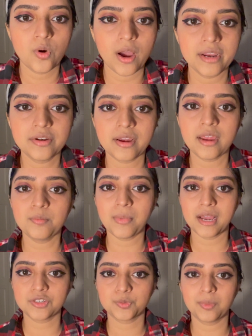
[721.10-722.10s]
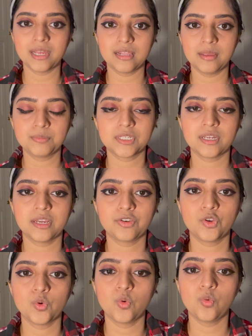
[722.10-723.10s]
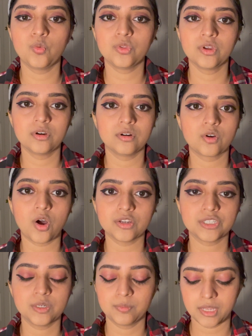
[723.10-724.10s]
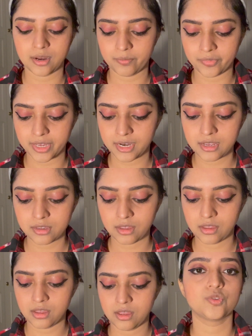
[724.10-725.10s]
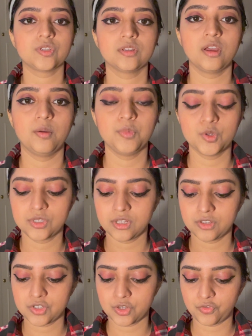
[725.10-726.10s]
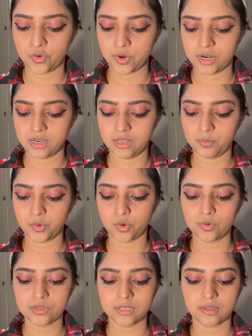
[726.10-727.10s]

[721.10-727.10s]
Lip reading: I try and match my lipstick to the costume that I'm wearing. I'm using the Sephora Deep Rose.